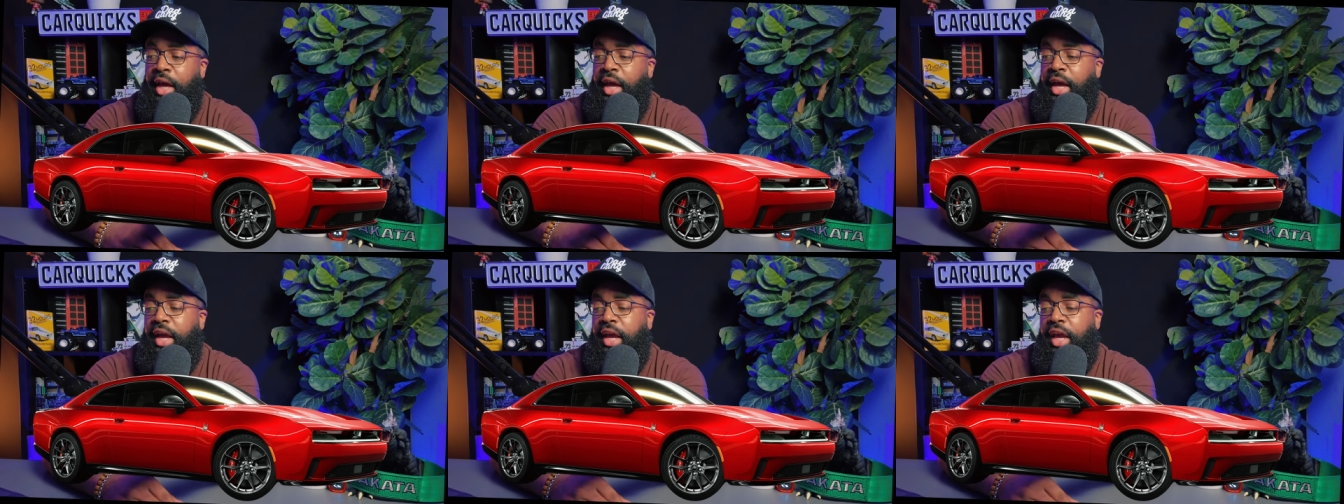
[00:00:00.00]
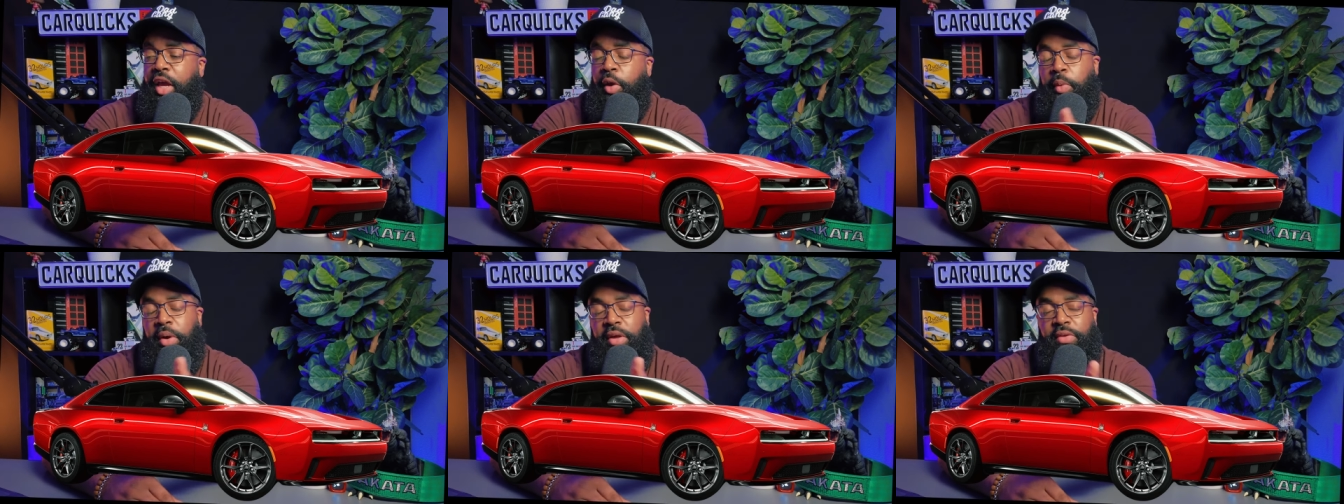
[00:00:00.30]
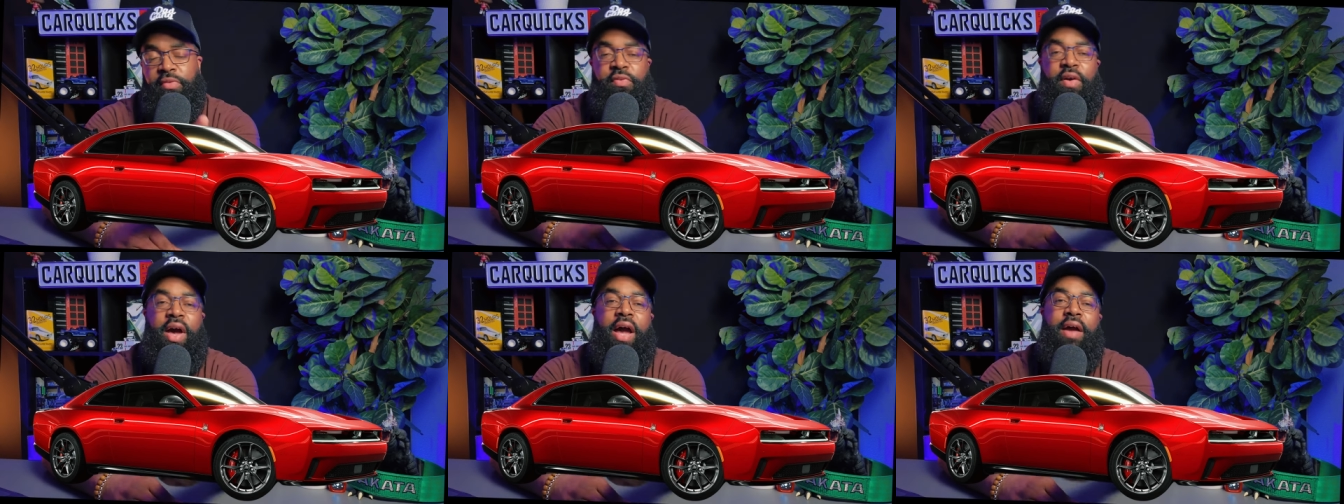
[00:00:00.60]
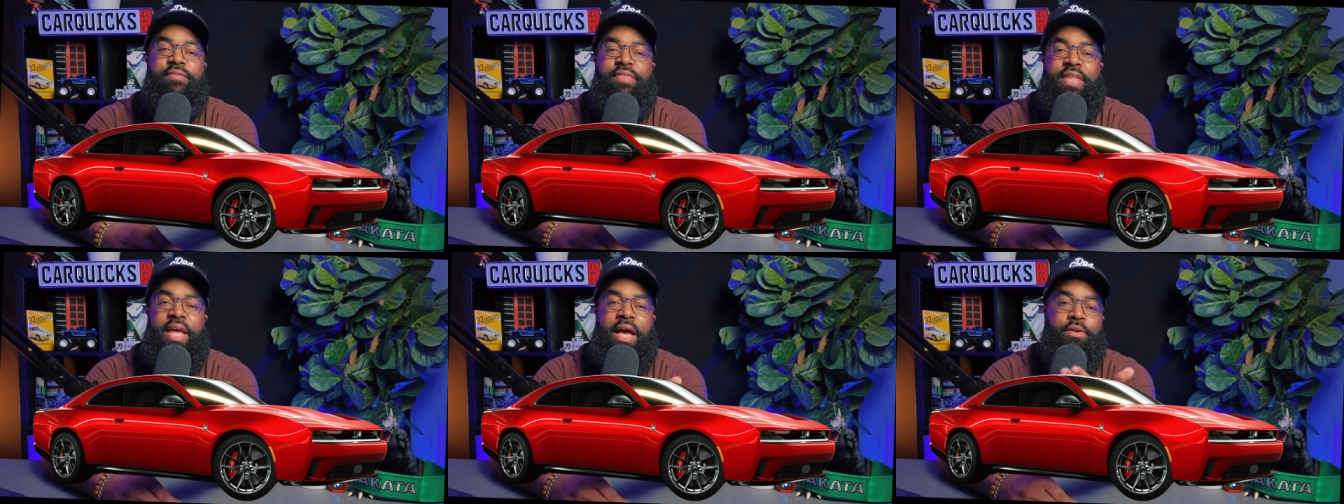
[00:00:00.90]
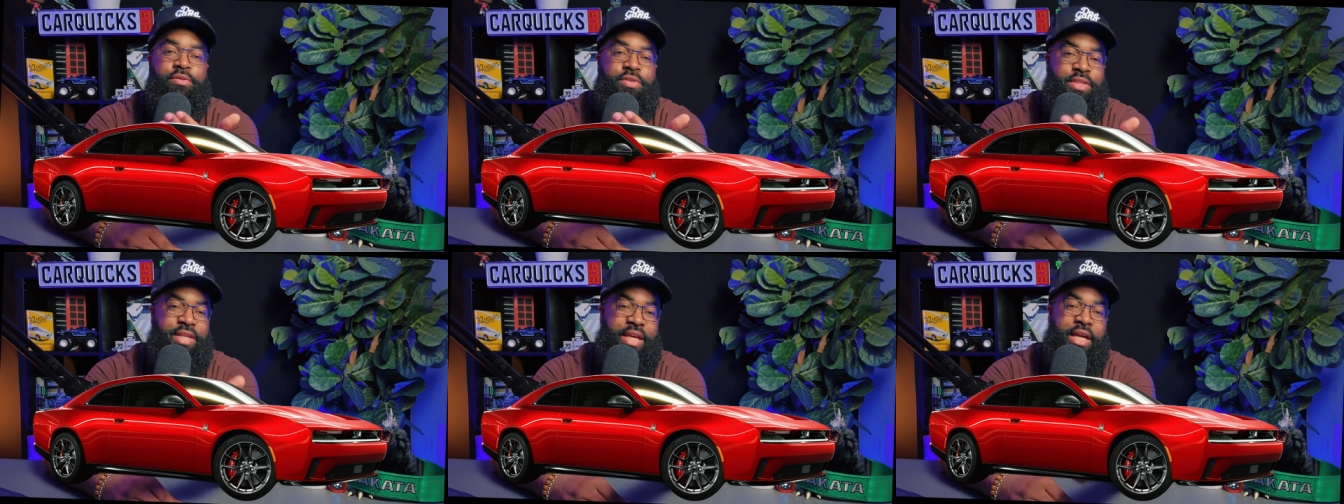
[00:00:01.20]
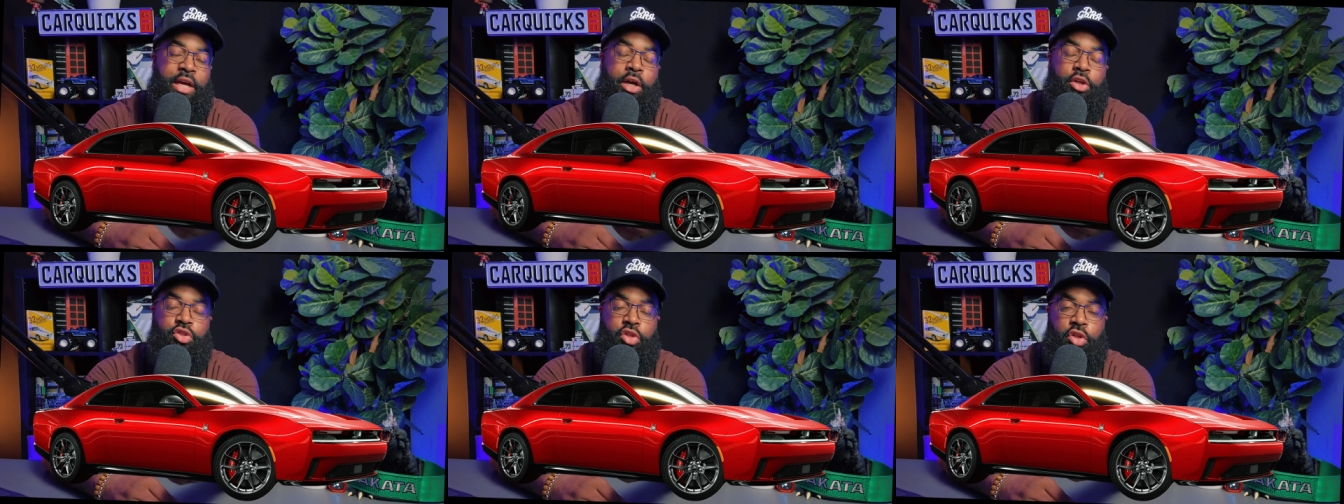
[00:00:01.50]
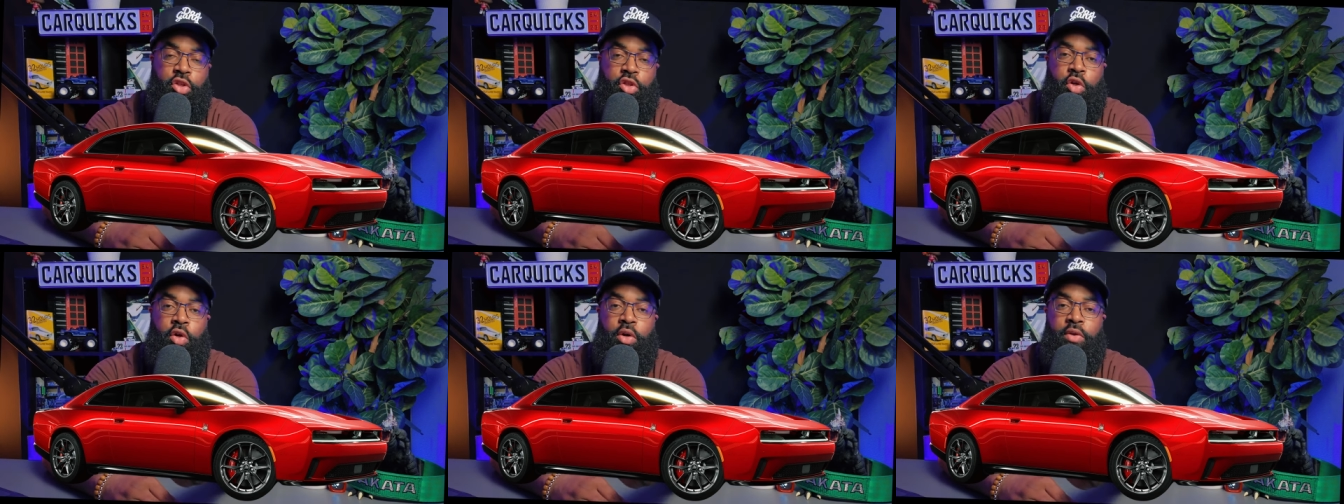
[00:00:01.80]
It weighs five thousand eight
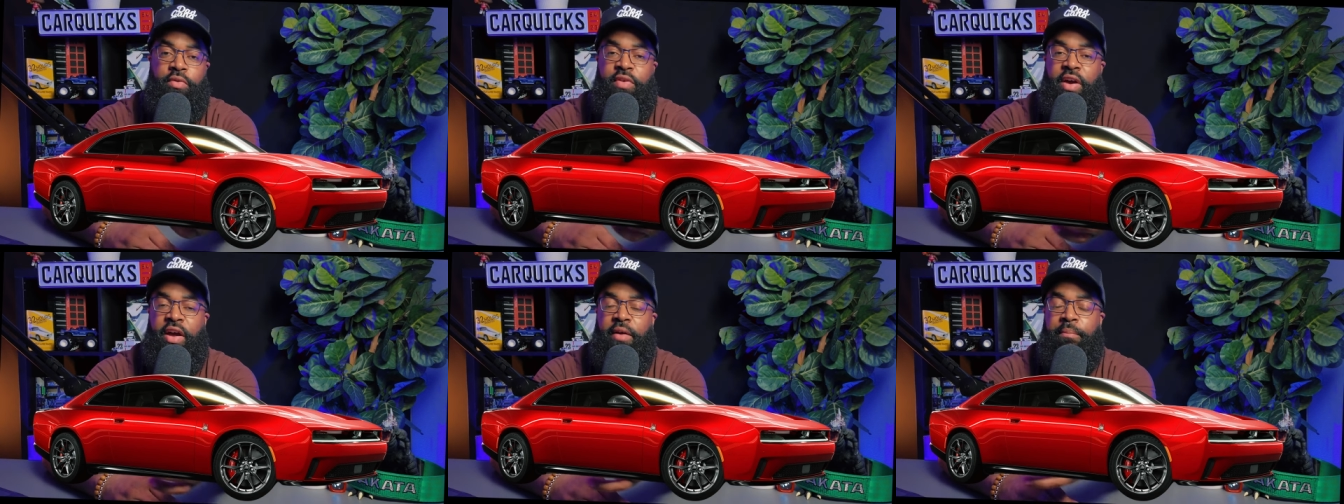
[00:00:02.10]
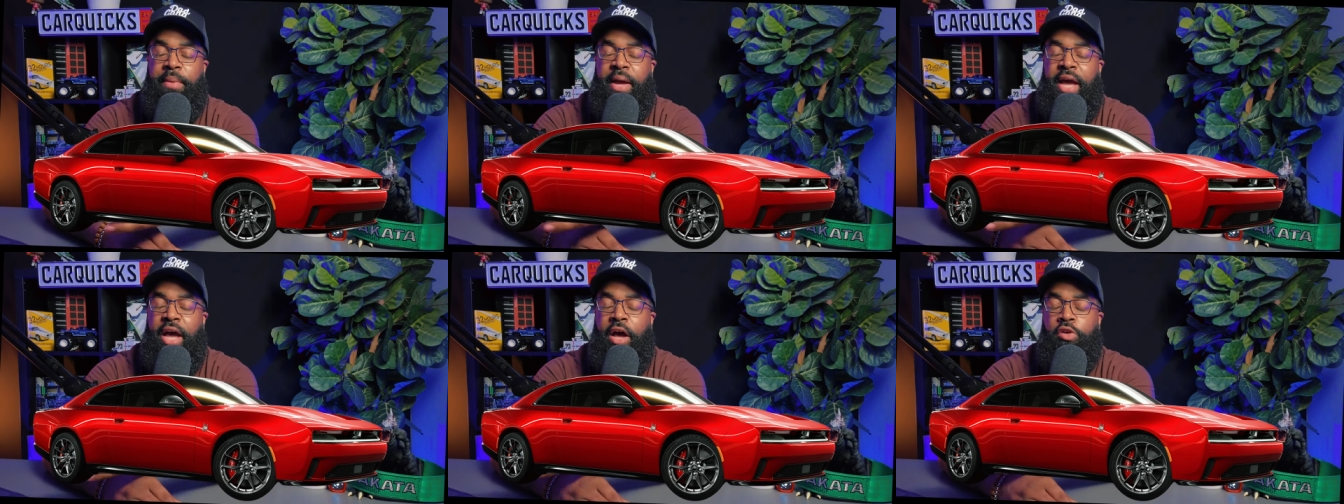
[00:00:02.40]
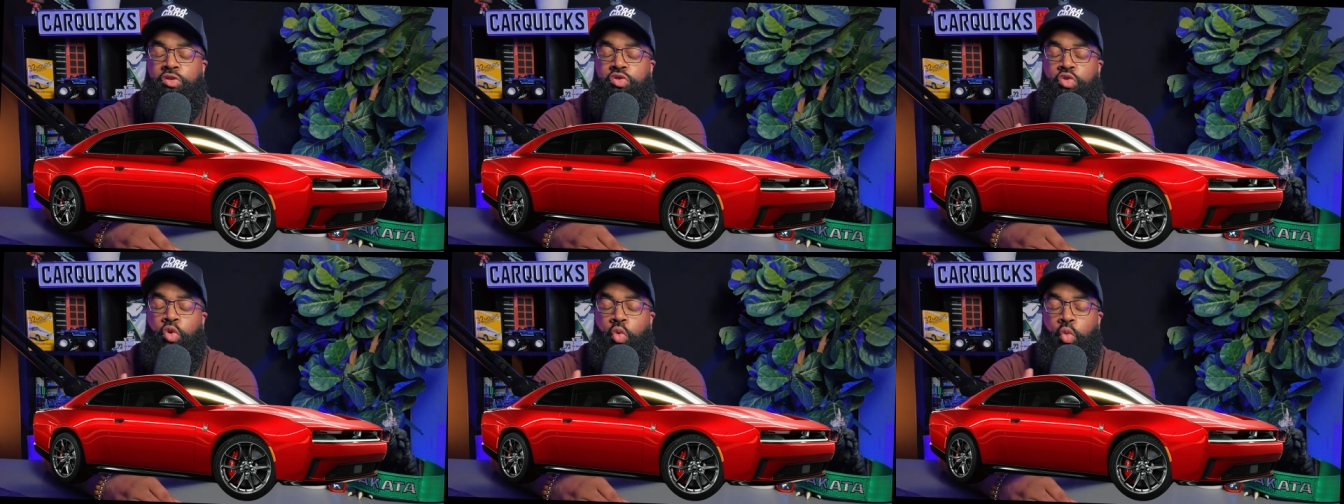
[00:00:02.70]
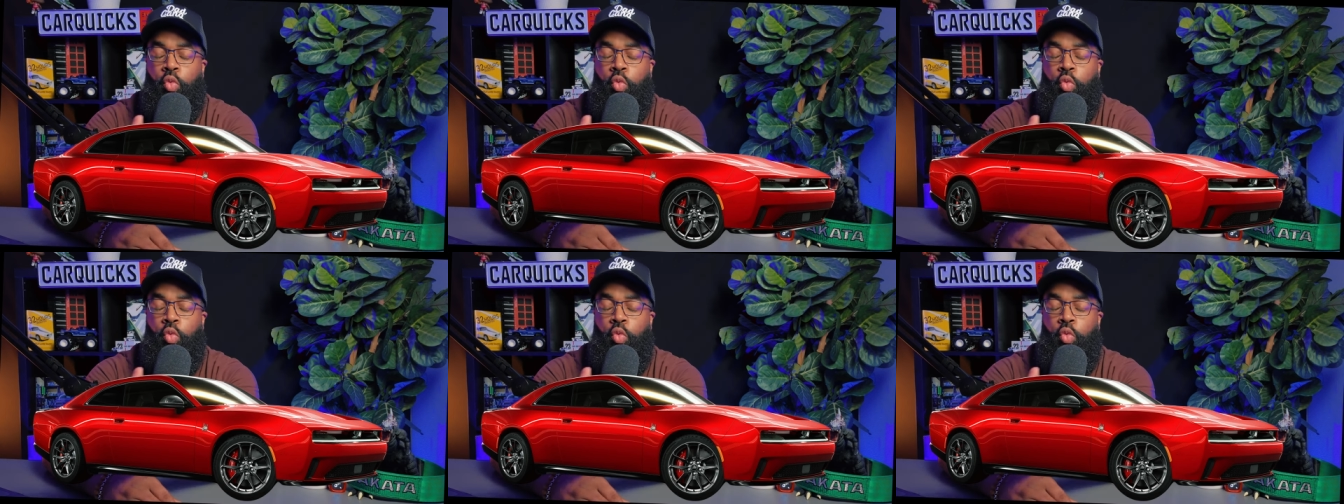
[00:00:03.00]
hundred thirty-five pounds